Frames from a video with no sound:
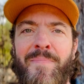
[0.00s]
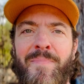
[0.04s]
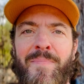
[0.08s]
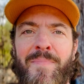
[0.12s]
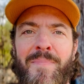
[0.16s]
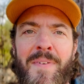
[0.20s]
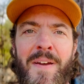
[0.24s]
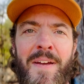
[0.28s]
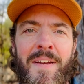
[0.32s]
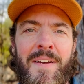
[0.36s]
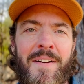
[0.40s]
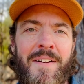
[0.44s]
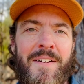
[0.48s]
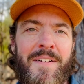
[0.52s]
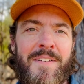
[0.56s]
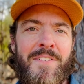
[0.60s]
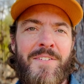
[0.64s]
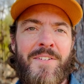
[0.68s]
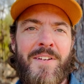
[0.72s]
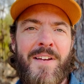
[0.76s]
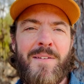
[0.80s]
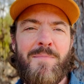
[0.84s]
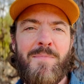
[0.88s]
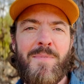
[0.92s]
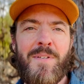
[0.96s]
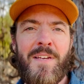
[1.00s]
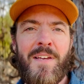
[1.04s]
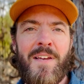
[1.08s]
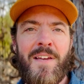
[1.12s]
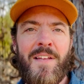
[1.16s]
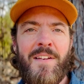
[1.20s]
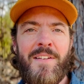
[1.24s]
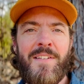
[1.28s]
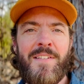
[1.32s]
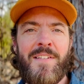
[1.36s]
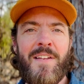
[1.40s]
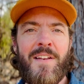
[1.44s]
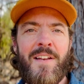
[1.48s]
Hey guys, James again,
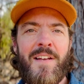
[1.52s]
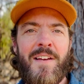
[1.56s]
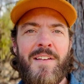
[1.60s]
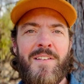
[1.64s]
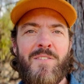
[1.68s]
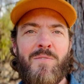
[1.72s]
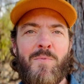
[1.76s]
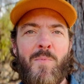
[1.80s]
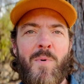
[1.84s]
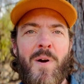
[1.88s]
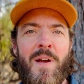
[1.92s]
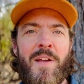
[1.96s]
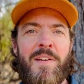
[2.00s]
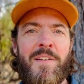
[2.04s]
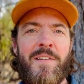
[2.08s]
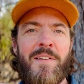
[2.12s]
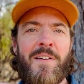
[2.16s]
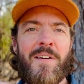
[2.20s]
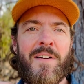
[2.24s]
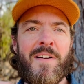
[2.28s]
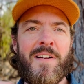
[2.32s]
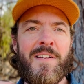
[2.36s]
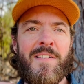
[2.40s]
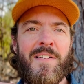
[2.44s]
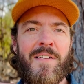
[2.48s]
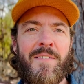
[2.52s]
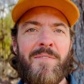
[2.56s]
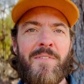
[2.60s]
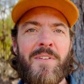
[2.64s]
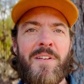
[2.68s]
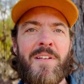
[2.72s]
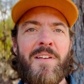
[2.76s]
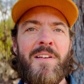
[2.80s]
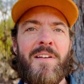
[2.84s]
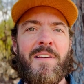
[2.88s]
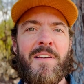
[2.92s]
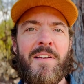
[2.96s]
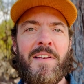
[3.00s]
and today's way into
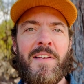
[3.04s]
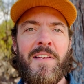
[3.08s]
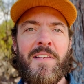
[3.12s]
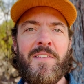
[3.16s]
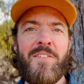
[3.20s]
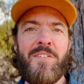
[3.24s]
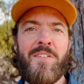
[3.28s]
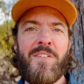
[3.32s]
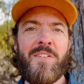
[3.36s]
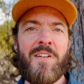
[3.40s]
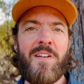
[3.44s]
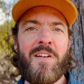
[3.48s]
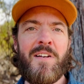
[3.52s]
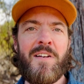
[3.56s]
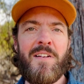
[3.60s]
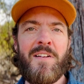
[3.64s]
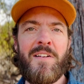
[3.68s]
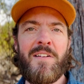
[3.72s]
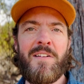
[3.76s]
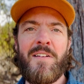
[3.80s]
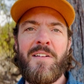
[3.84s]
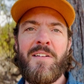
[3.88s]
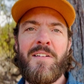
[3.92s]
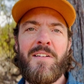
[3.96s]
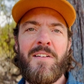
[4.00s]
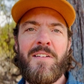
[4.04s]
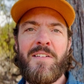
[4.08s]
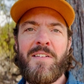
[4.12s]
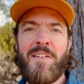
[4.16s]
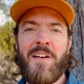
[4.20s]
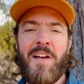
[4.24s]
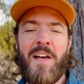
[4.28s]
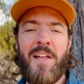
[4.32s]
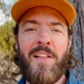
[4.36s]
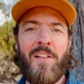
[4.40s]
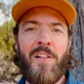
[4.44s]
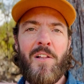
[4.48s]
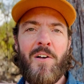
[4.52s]
creativity and insight into
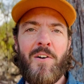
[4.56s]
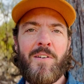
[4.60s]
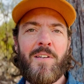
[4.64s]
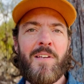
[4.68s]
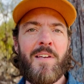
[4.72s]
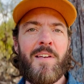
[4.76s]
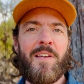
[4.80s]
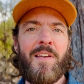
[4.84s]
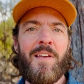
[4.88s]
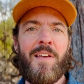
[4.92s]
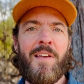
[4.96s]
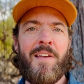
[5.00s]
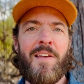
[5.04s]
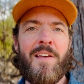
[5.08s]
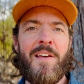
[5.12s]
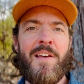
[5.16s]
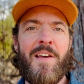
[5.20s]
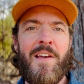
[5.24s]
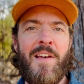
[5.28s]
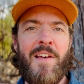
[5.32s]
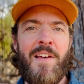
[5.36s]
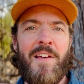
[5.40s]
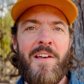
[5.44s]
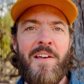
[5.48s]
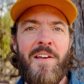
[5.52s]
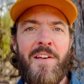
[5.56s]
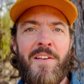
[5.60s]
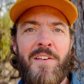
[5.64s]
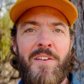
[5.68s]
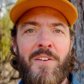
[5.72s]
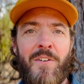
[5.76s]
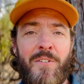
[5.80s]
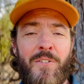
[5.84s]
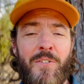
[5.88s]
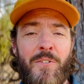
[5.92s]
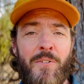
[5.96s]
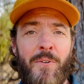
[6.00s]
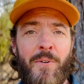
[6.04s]
unlocking your
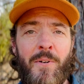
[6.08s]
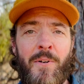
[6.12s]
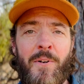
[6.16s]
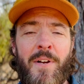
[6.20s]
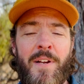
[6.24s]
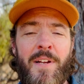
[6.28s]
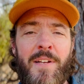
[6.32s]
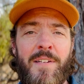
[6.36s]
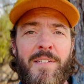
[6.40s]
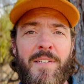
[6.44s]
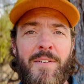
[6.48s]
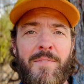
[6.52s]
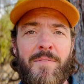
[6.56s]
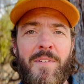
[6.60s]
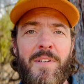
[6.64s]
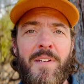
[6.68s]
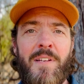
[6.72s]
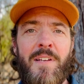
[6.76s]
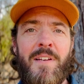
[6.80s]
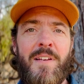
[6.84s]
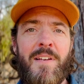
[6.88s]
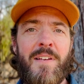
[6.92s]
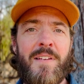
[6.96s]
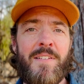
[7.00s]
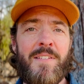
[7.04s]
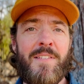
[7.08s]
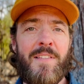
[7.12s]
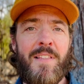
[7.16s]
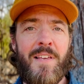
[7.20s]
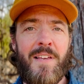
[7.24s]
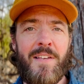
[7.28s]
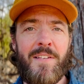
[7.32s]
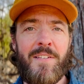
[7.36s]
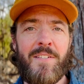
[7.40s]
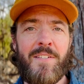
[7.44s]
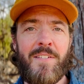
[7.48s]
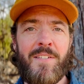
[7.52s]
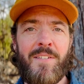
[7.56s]
true creativity is
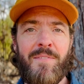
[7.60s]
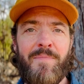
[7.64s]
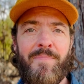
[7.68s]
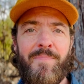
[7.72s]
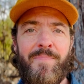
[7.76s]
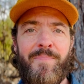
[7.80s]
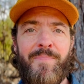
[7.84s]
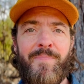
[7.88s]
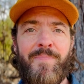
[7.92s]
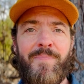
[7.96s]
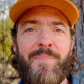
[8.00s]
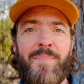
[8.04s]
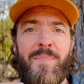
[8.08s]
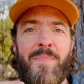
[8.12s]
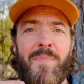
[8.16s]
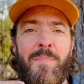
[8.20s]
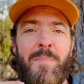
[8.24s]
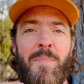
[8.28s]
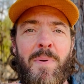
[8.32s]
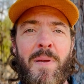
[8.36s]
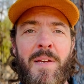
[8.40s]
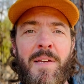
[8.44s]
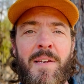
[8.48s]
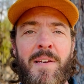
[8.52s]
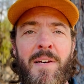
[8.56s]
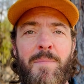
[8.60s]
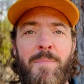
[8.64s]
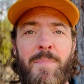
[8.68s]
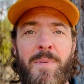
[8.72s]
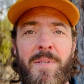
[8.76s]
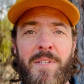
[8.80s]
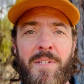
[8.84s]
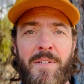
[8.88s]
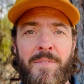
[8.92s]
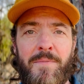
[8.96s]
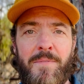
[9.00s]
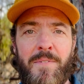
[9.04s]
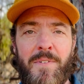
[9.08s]
this: pick up a
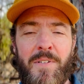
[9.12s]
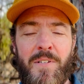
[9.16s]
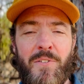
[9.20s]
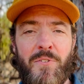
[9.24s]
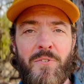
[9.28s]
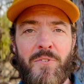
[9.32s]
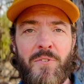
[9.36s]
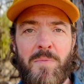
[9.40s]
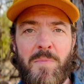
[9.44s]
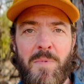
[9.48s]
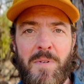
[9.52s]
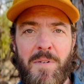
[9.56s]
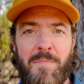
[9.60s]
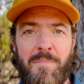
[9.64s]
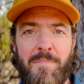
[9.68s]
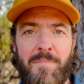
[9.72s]
different instrument.